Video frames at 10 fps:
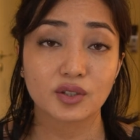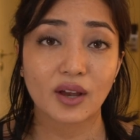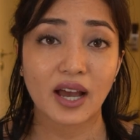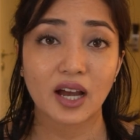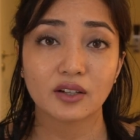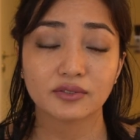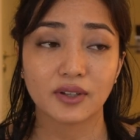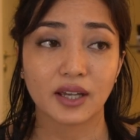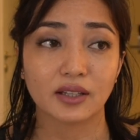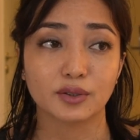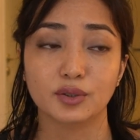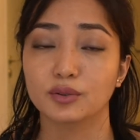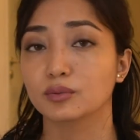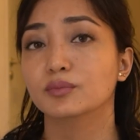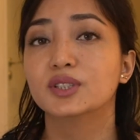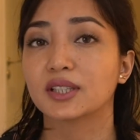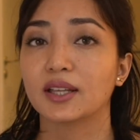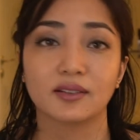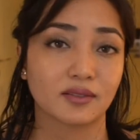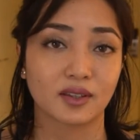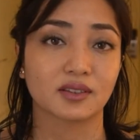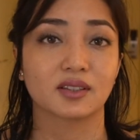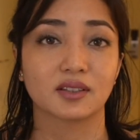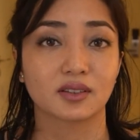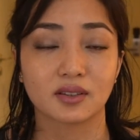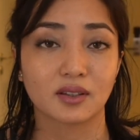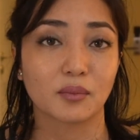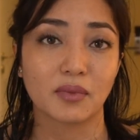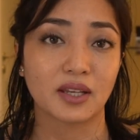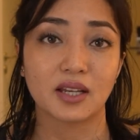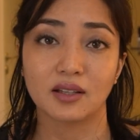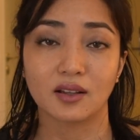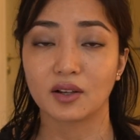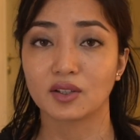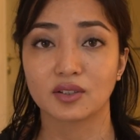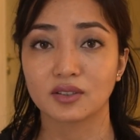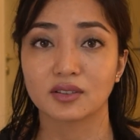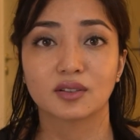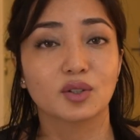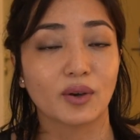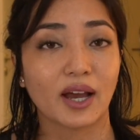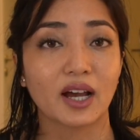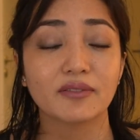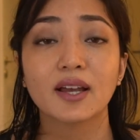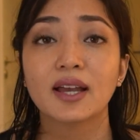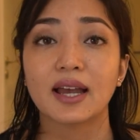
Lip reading: you have, and you say this is the many luggages you have,